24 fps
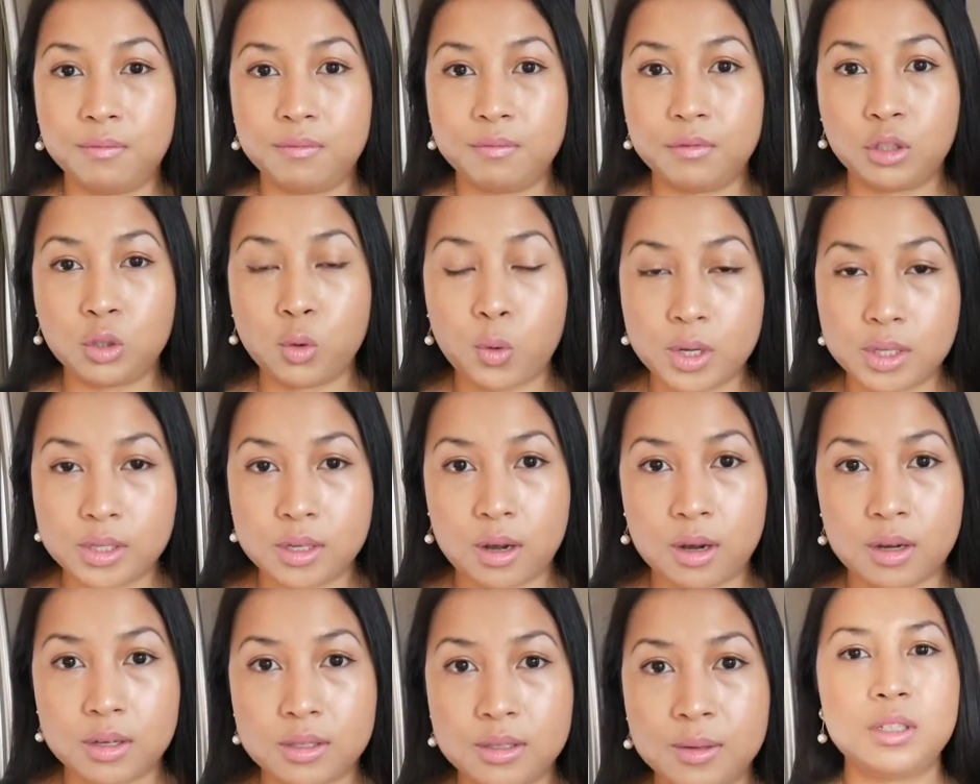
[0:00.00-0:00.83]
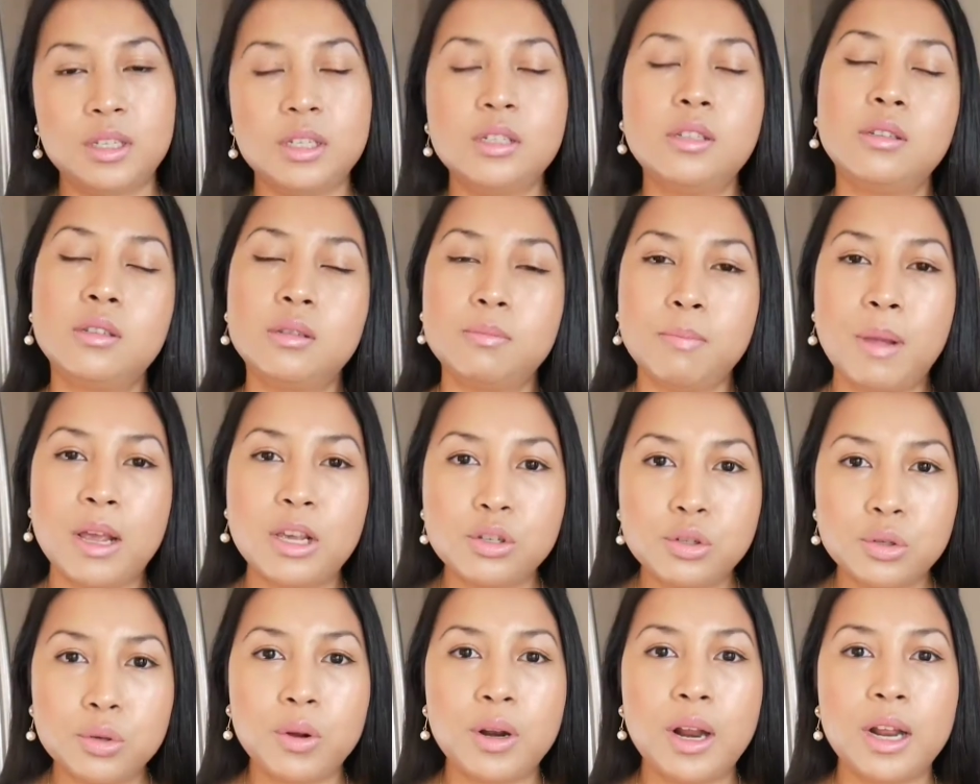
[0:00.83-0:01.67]
soy sauce. Just make
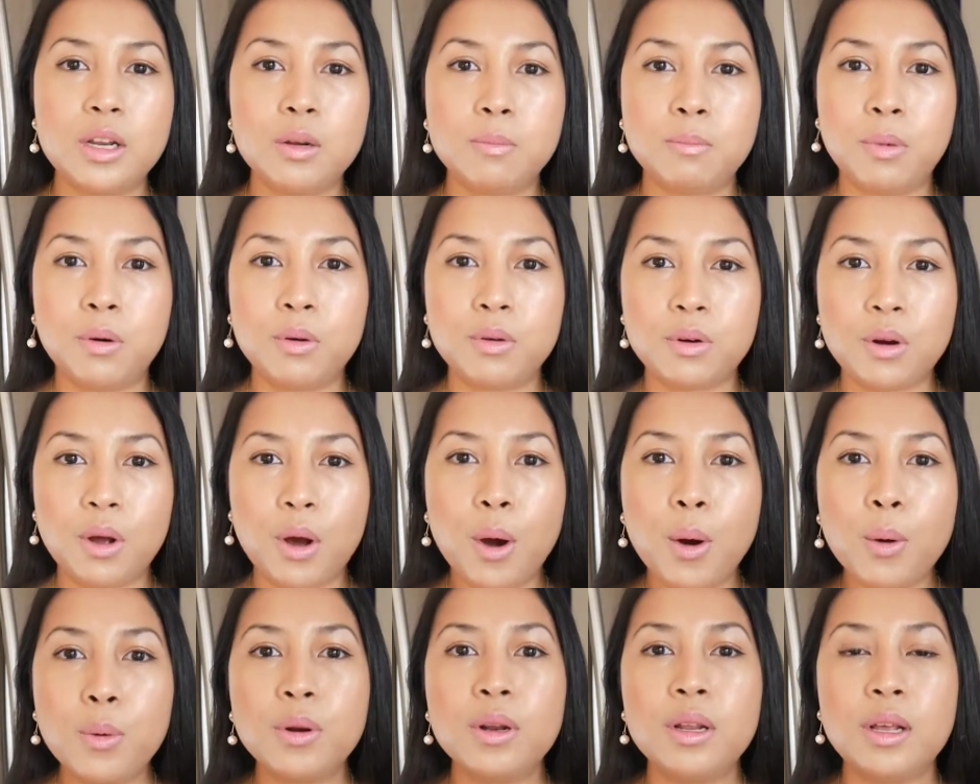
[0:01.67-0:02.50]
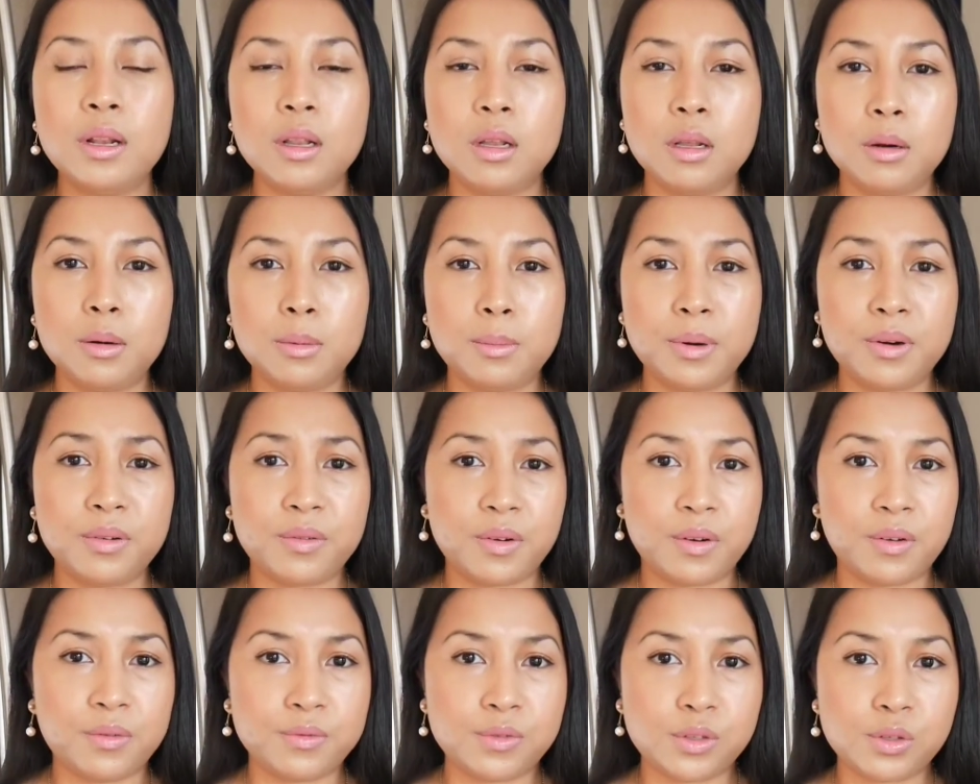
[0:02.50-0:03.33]
sure that you put only a little bit
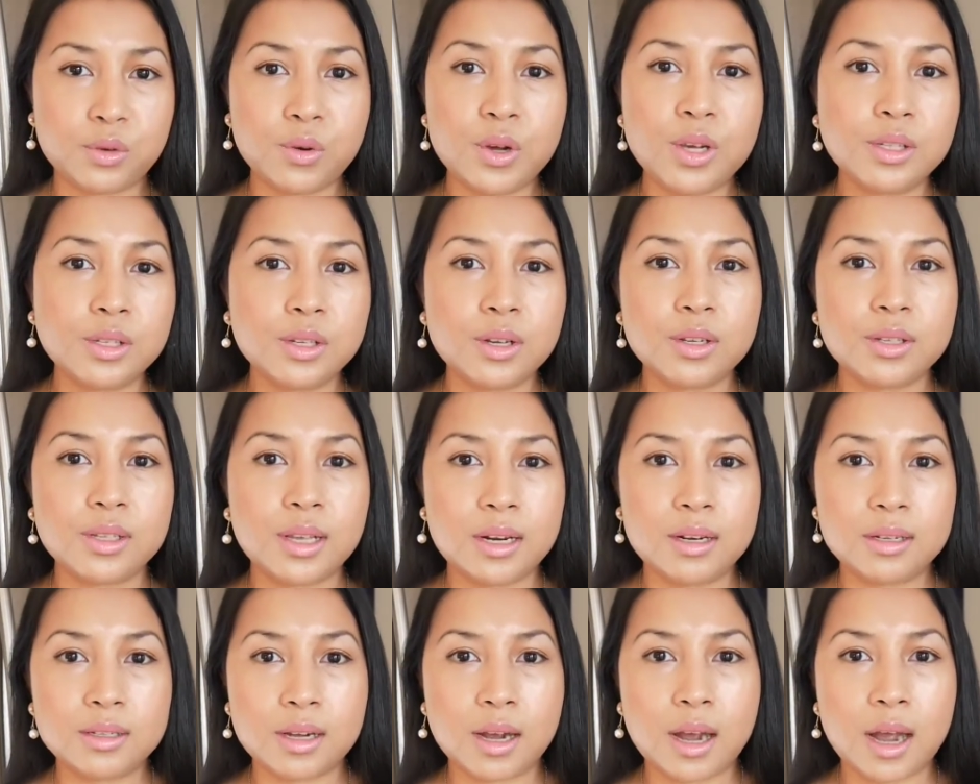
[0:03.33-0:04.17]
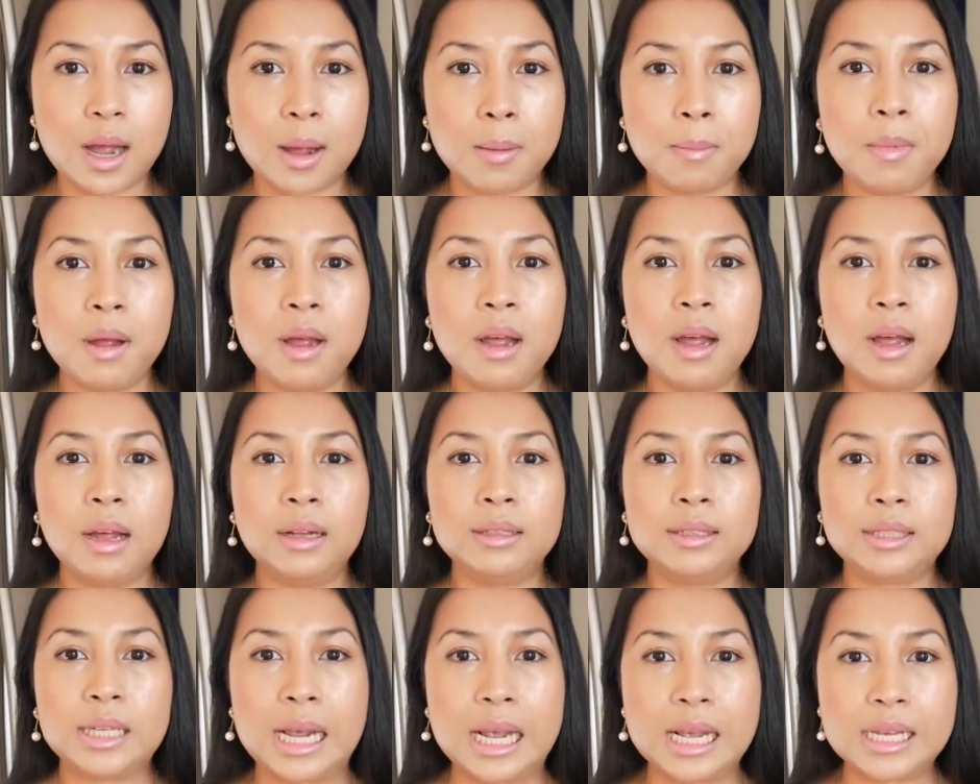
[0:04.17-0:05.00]
of soy sauce at a time,
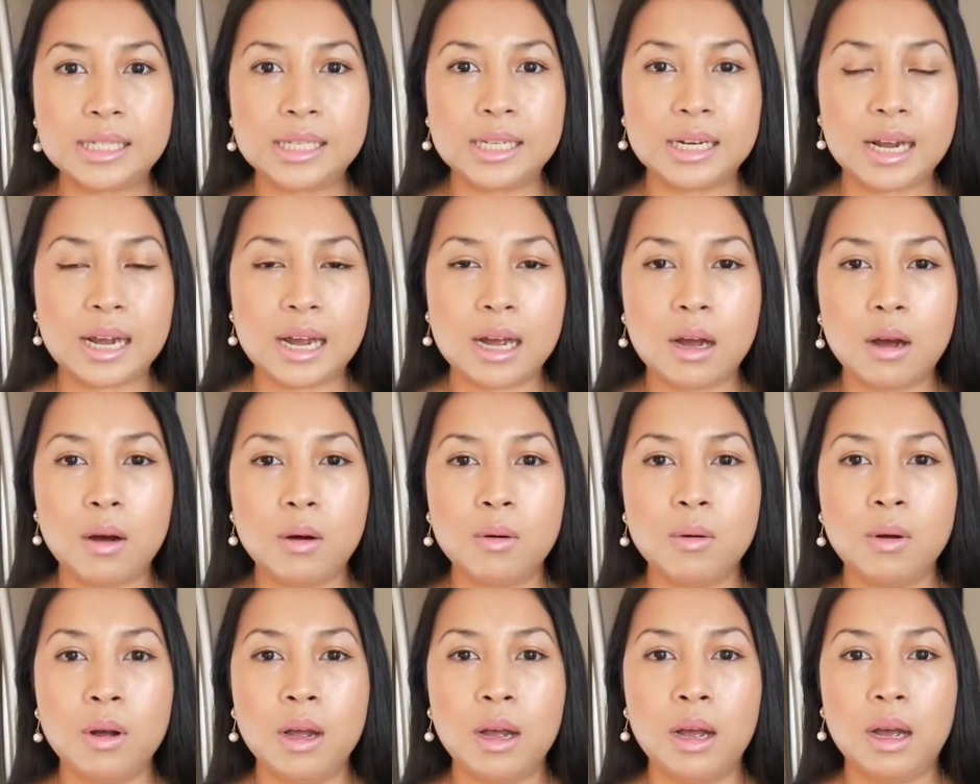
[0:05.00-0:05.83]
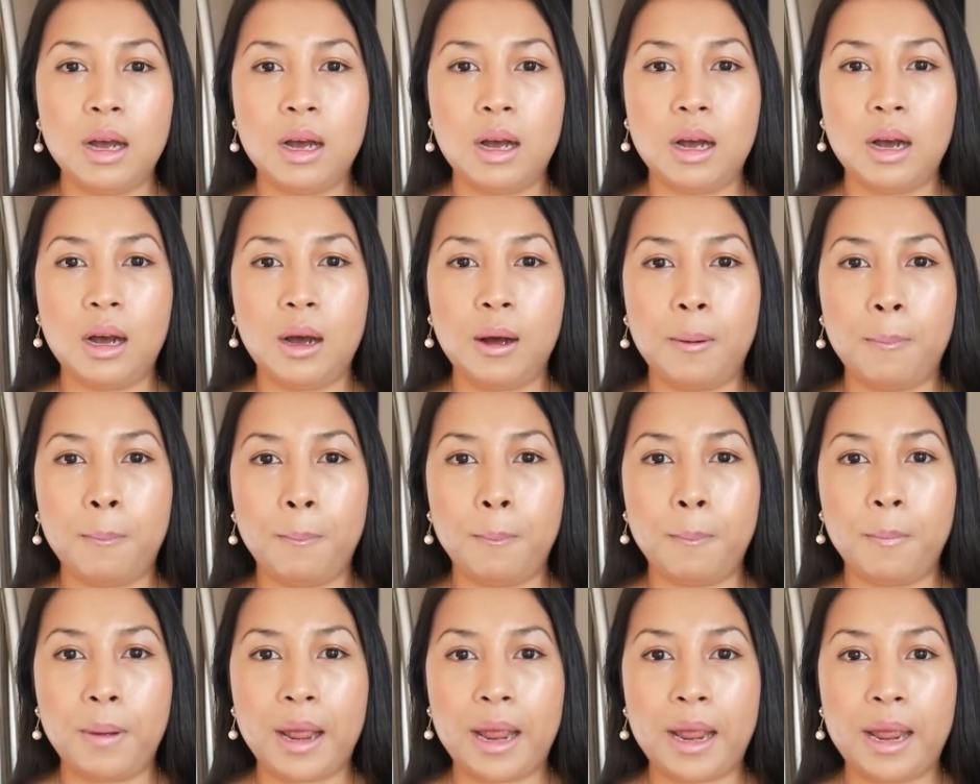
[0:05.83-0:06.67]
taste it out,
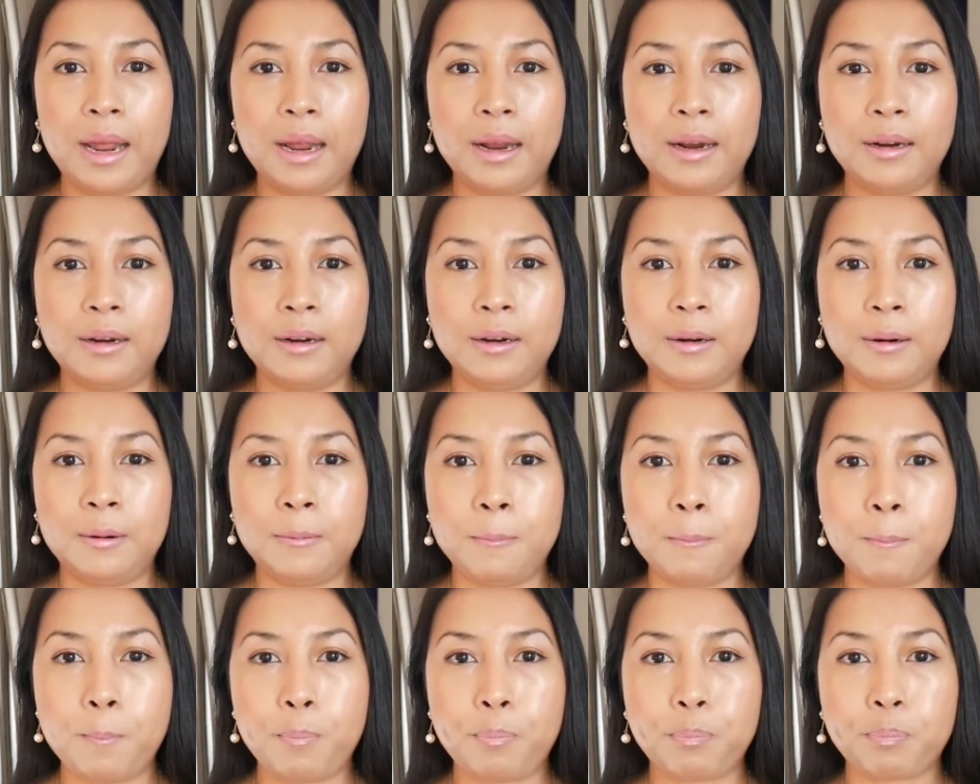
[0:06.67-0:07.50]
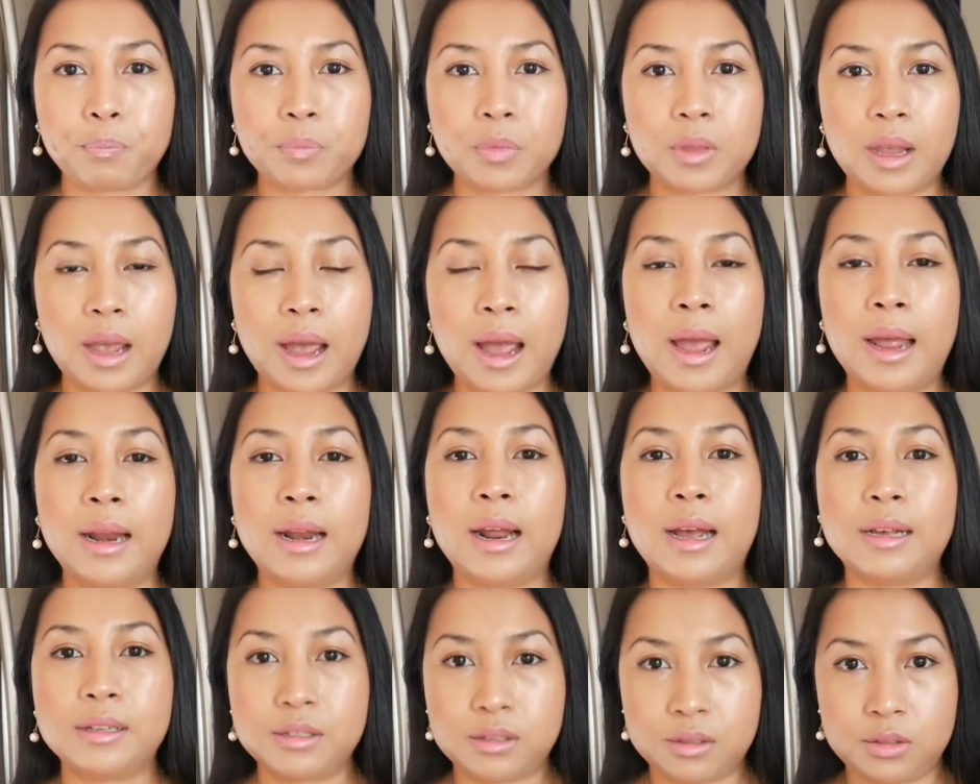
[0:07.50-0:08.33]
and add
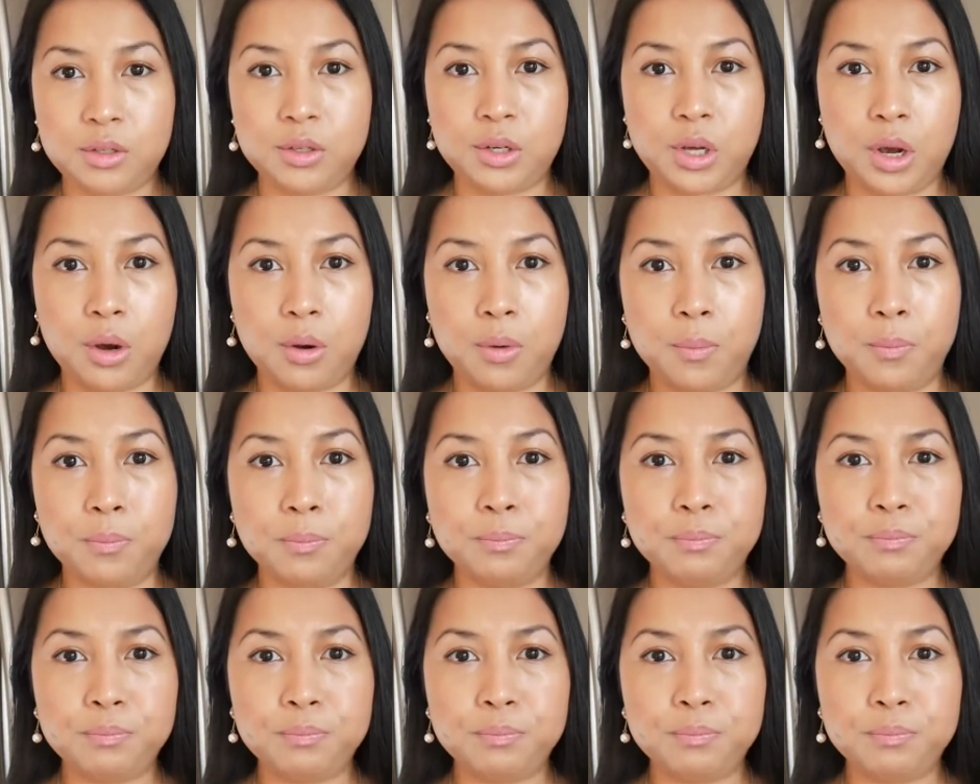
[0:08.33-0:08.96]
as you go.